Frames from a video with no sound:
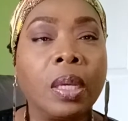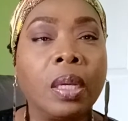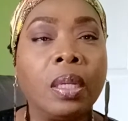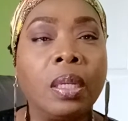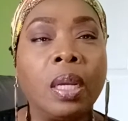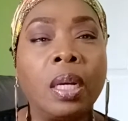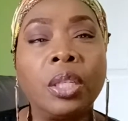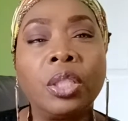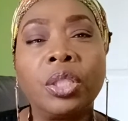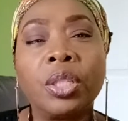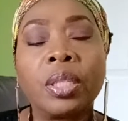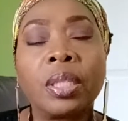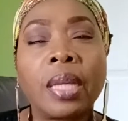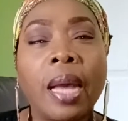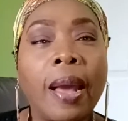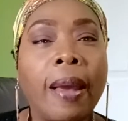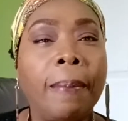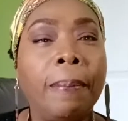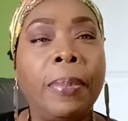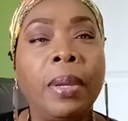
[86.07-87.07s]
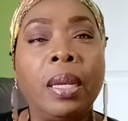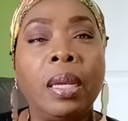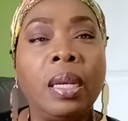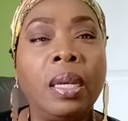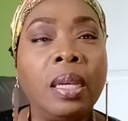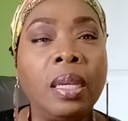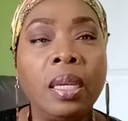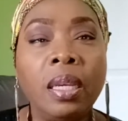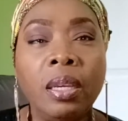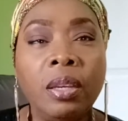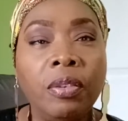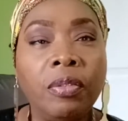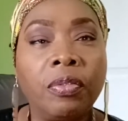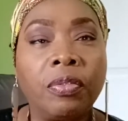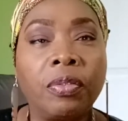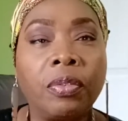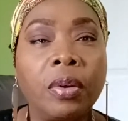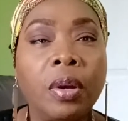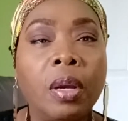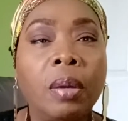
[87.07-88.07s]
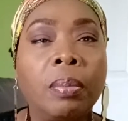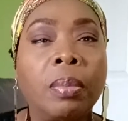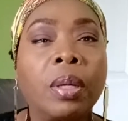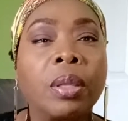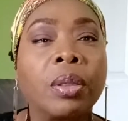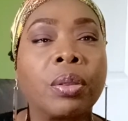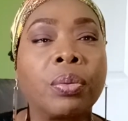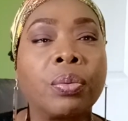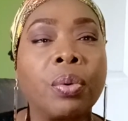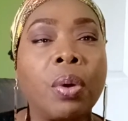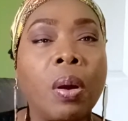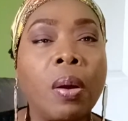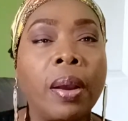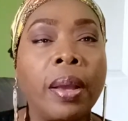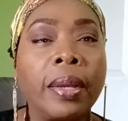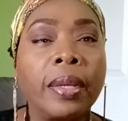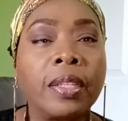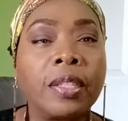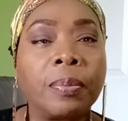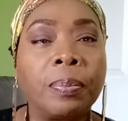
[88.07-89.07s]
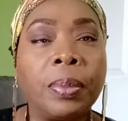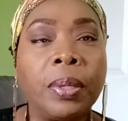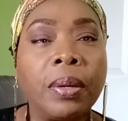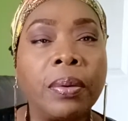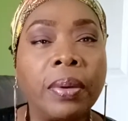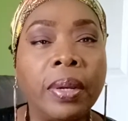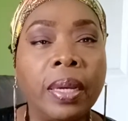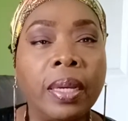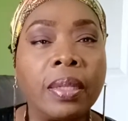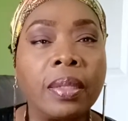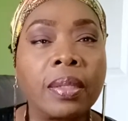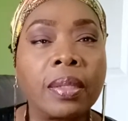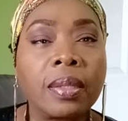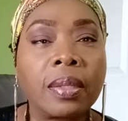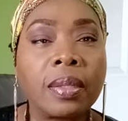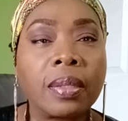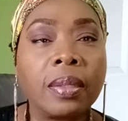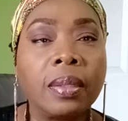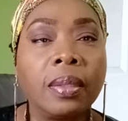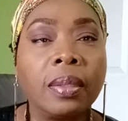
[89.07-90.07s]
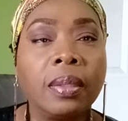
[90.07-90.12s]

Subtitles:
Not just I believe, but through our experience,